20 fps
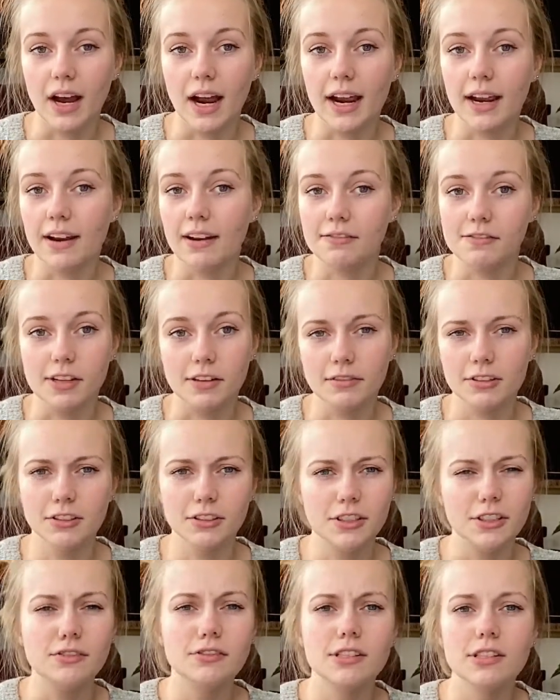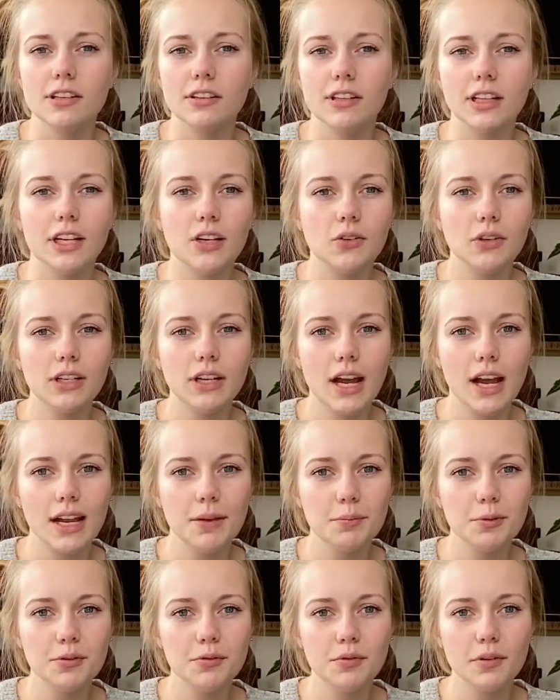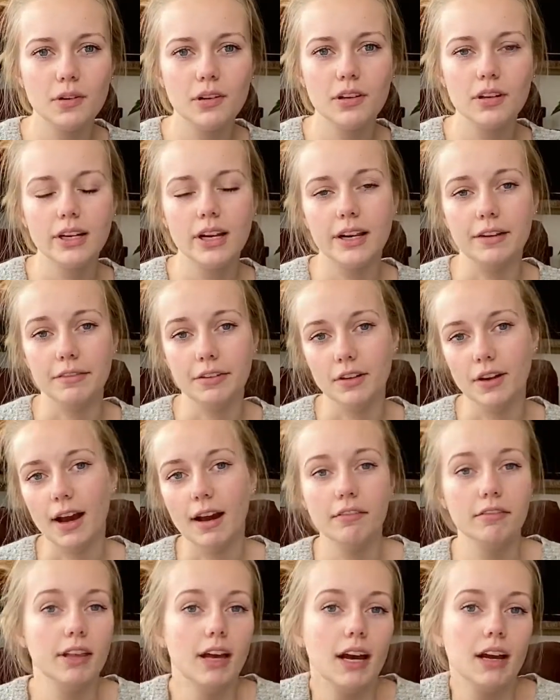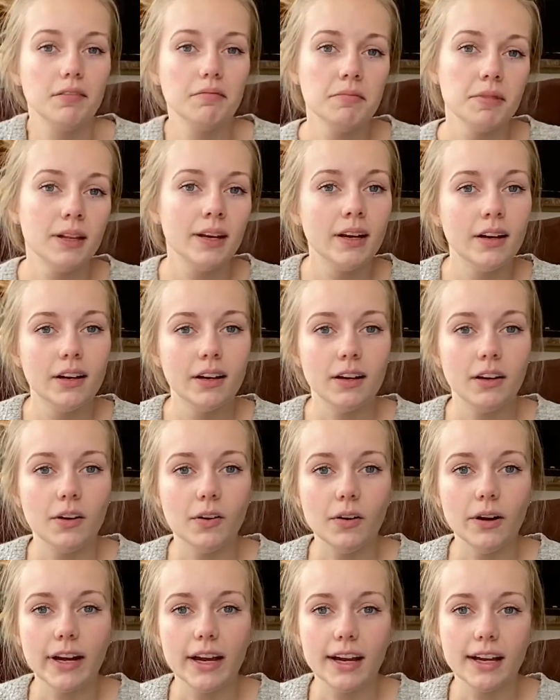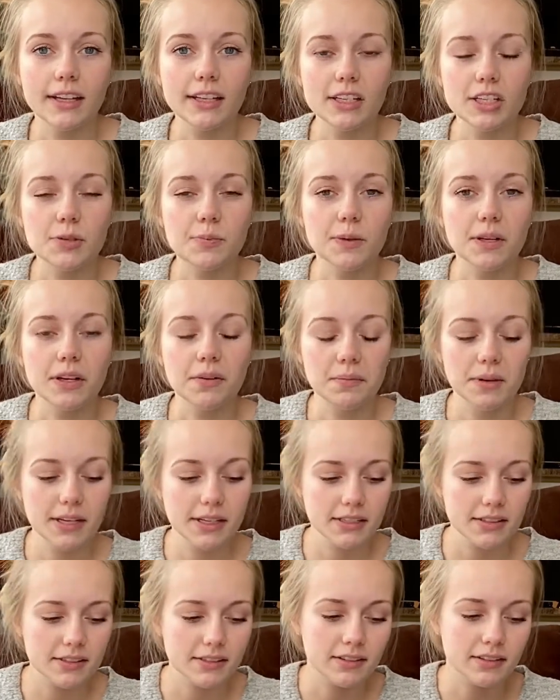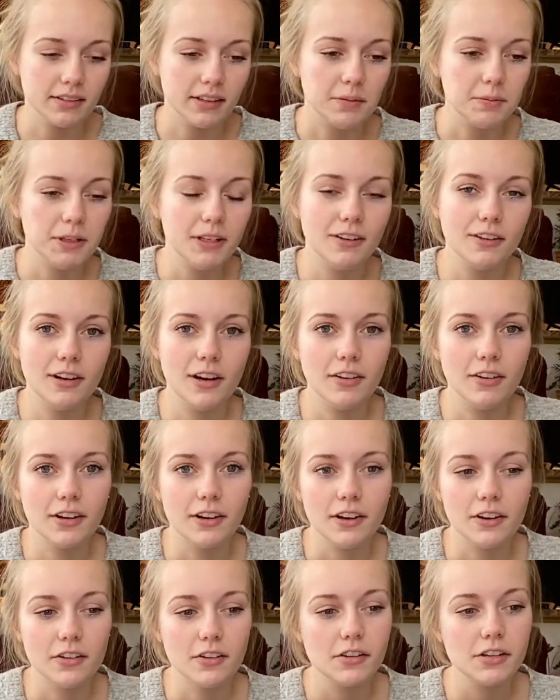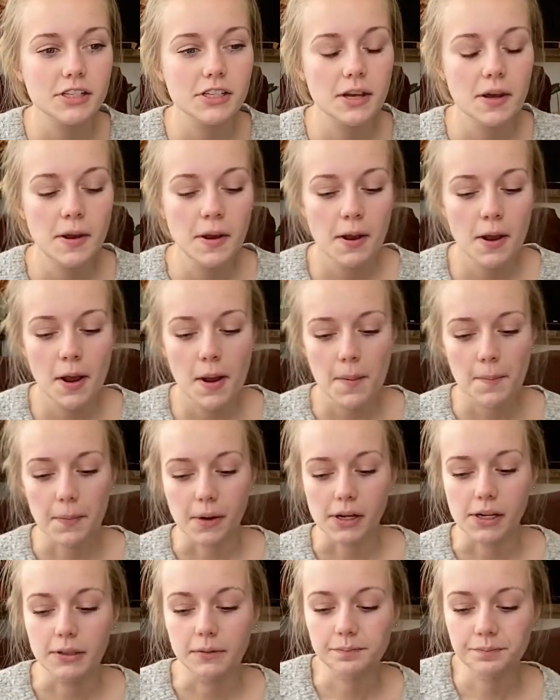I have never used the liquid kind before. If you have that, go ahead, experiment, let me know how it goes. But